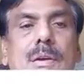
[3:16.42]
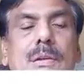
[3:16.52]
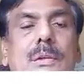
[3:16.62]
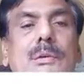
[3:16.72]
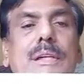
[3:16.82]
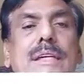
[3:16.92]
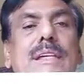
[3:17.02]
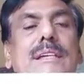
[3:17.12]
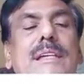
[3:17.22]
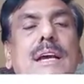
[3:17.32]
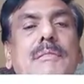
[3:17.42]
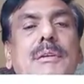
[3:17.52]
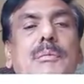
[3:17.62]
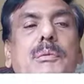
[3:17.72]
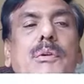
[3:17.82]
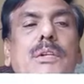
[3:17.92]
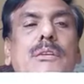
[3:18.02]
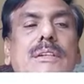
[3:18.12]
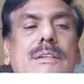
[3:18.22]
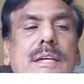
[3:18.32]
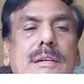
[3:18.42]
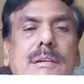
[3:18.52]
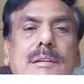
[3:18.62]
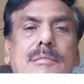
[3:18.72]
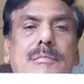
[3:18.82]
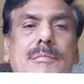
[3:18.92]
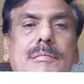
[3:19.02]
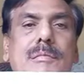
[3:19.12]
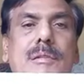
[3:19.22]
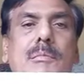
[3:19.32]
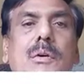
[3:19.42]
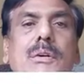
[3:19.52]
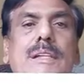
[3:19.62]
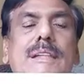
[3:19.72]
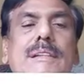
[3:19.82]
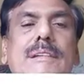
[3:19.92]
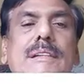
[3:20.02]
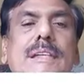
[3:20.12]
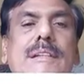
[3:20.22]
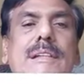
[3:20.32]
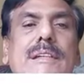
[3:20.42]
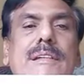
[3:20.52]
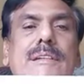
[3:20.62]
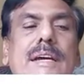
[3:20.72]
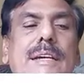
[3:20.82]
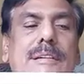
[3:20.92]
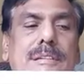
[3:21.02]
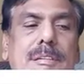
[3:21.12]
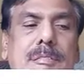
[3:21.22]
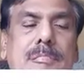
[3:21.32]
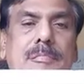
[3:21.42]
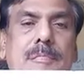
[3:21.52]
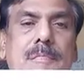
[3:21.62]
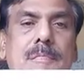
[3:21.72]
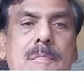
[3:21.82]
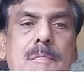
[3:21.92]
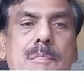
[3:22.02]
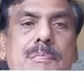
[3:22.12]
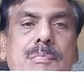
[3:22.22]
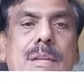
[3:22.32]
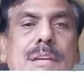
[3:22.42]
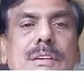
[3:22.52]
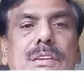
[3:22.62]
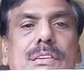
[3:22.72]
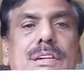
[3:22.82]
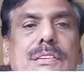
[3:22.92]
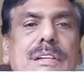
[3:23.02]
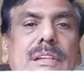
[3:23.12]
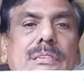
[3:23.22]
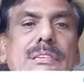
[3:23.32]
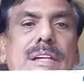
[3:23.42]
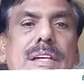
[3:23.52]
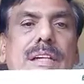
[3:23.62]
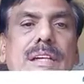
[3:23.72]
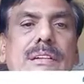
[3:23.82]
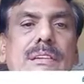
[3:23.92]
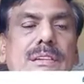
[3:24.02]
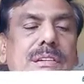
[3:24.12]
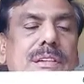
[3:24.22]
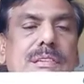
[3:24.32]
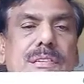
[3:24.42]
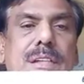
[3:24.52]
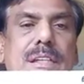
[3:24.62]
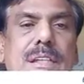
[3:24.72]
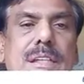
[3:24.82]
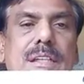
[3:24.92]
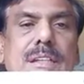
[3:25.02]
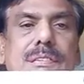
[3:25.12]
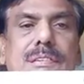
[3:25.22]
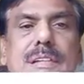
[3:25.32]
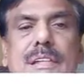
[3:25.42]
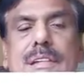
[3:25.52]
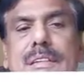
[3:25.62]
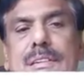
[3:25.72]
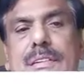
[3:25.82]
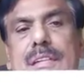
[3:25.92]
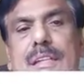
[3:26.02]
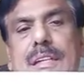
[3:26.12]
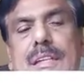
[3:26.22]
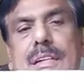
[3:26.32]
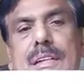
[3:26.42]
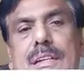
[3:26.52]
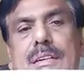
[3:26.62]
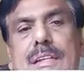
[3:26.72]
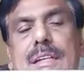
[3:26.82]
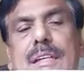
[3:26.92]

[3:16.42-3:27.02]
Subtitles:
So each and every point on the circle, the body is changing its direction. Just you can see in the figure here, this figure it is. Okay?